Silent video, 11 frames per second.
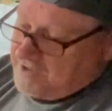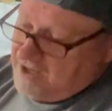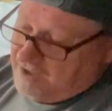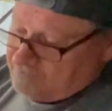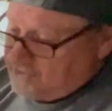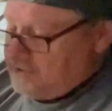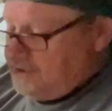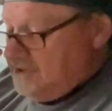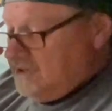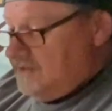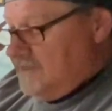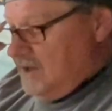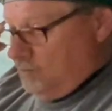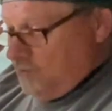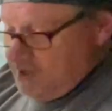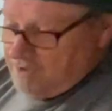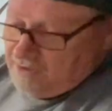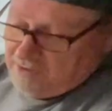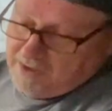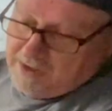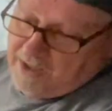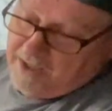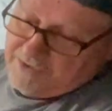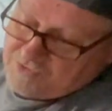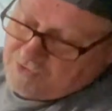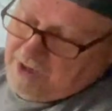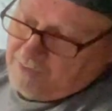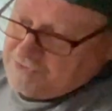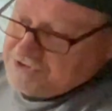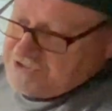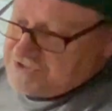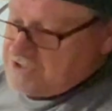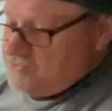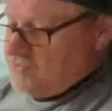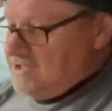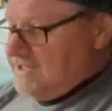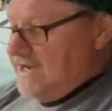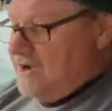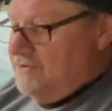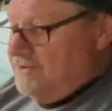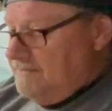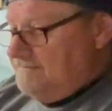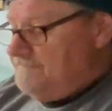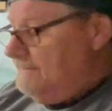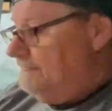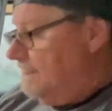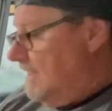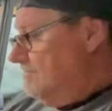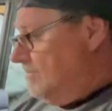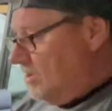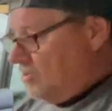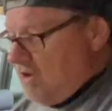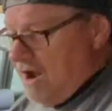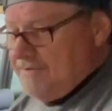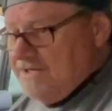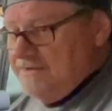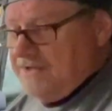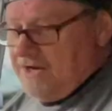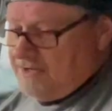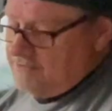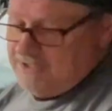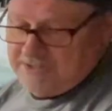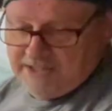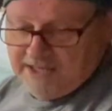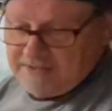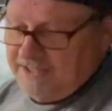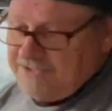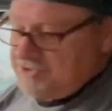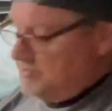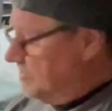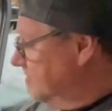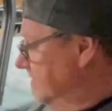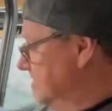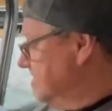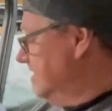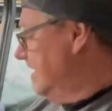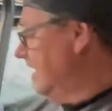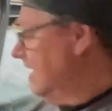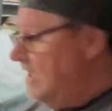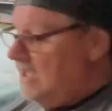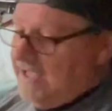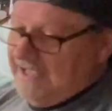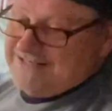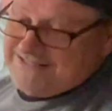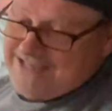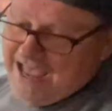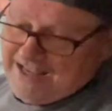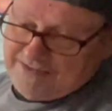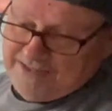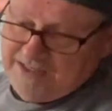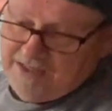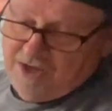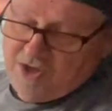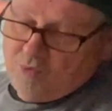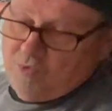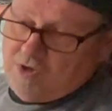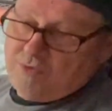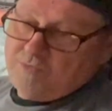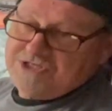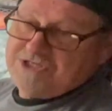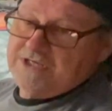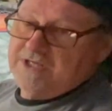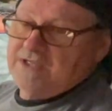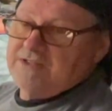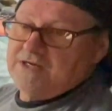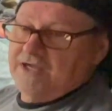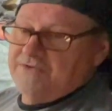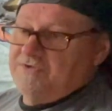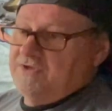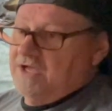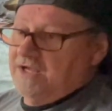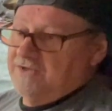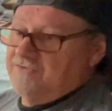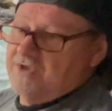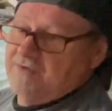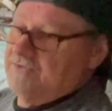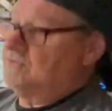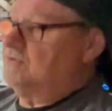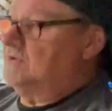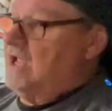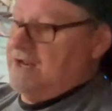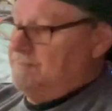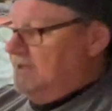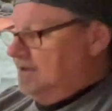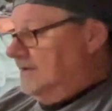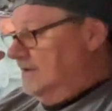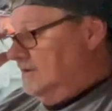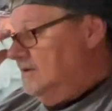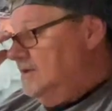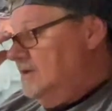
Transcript: cover that will, and so I will just drill it out and put a grommet in there, and the headlight switch will be sitting exactly where it was sitting in the 1997. So not a big deal.